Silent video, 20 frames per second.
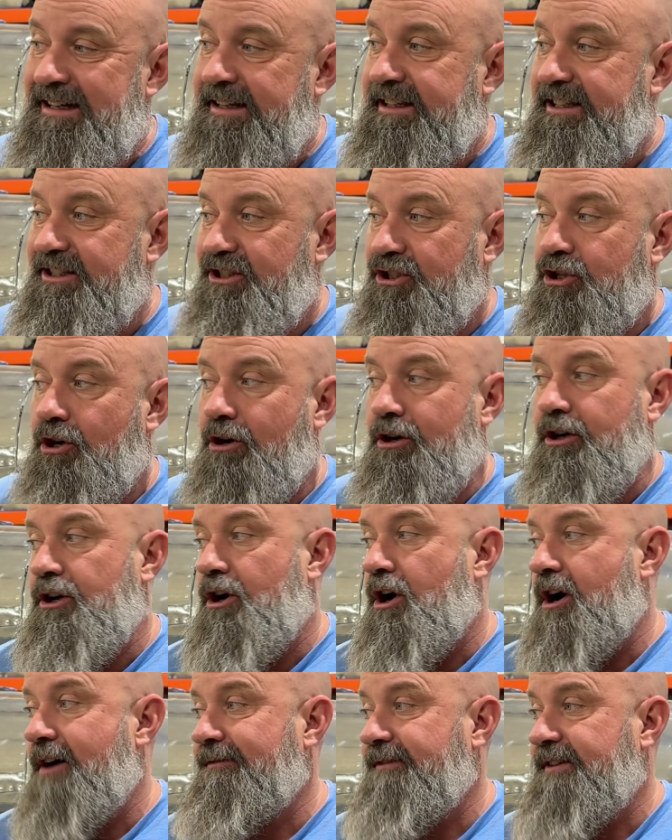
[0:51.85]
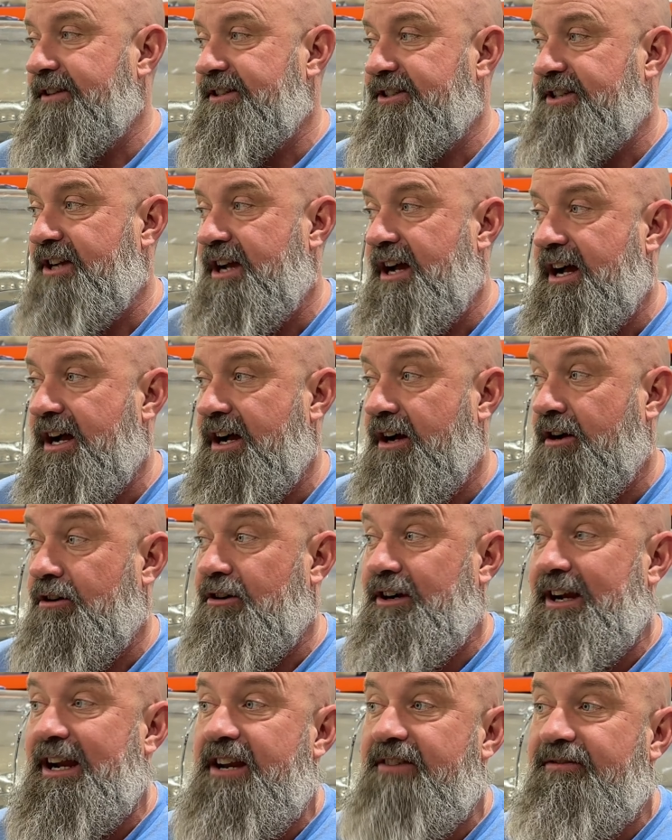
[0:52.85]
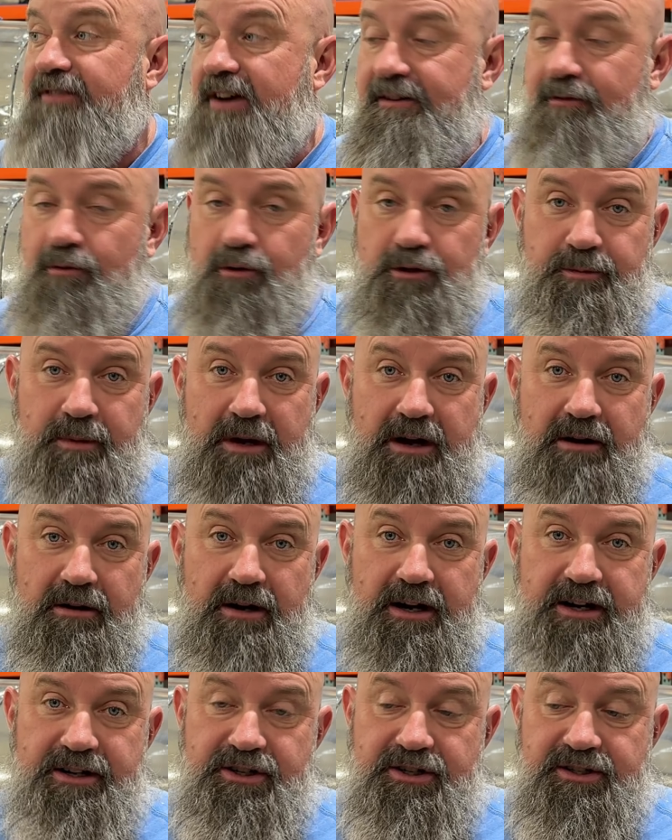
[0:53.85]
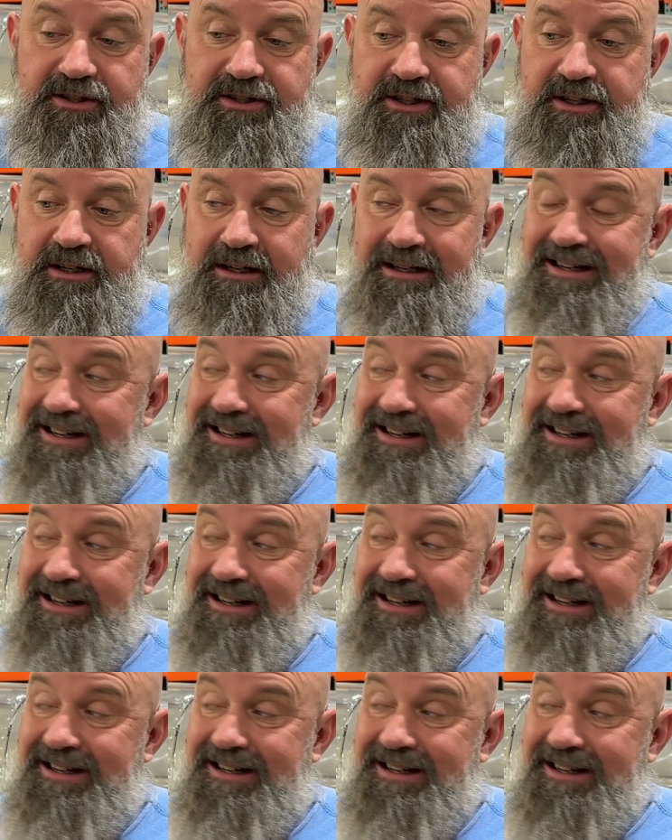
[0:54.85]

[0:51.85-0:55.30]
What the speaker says: These started off as 185 horsepower engines.